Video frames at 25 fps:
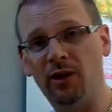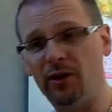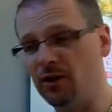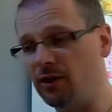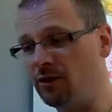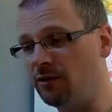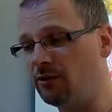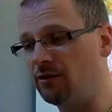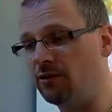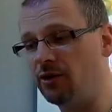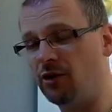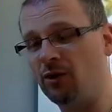
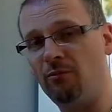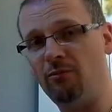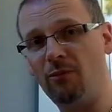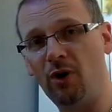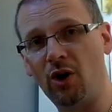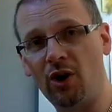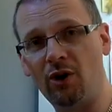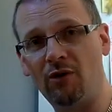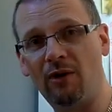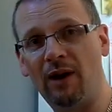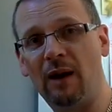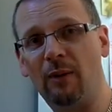You'll
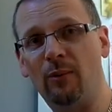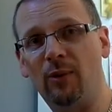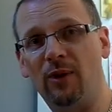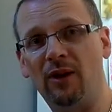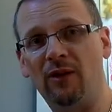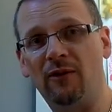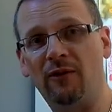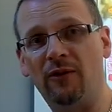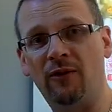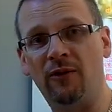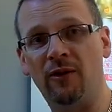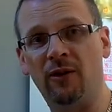muck around with
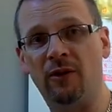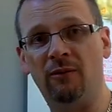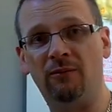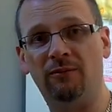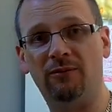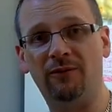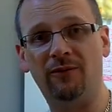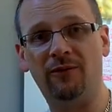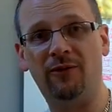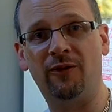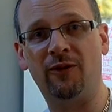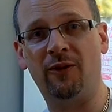it for
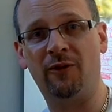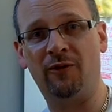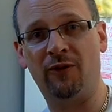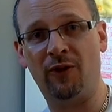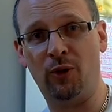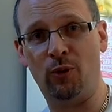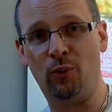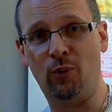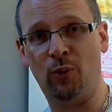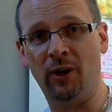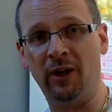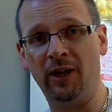a
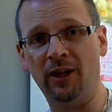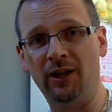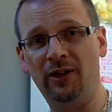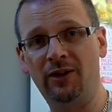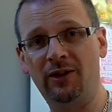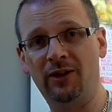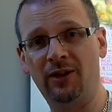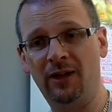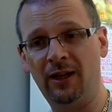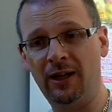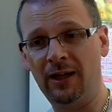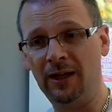few
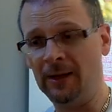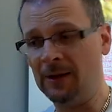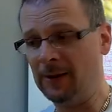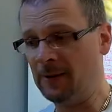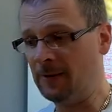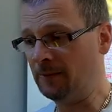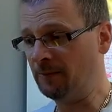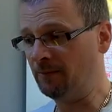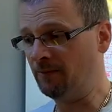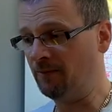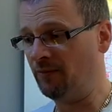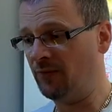weeks,
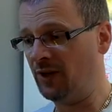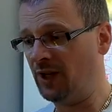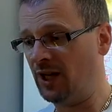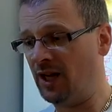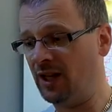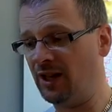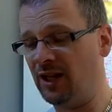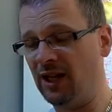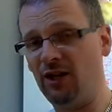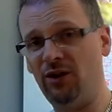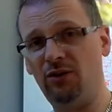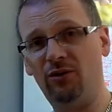
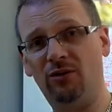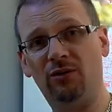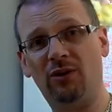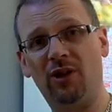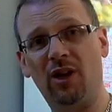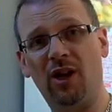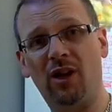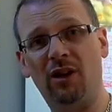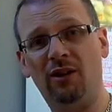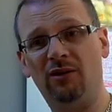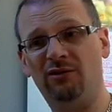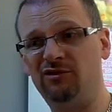and then you'll
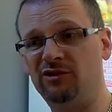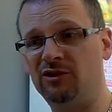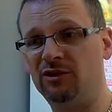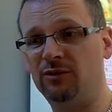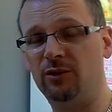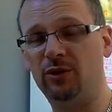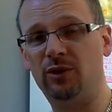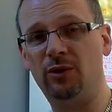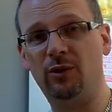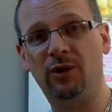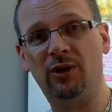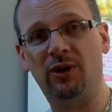go, oh,
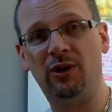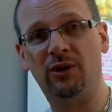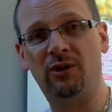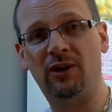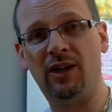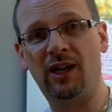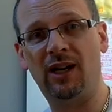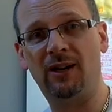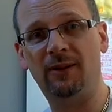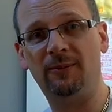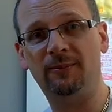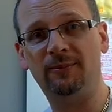what do I do
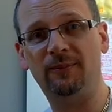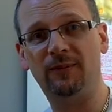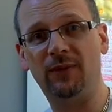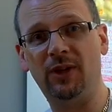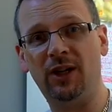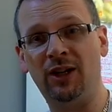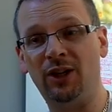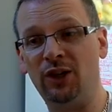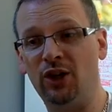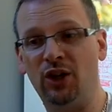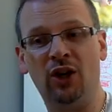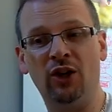now?
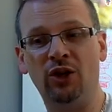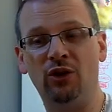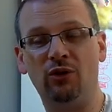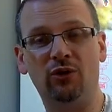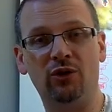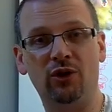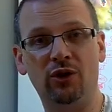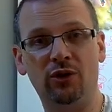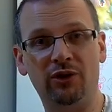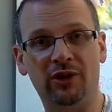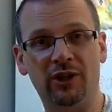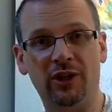And
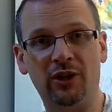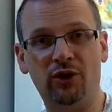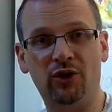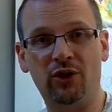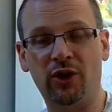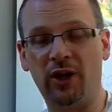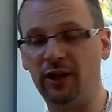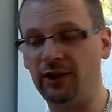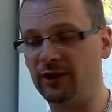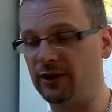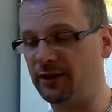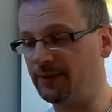you'll lose
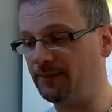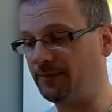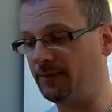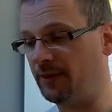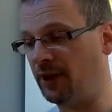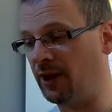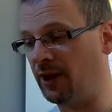interest.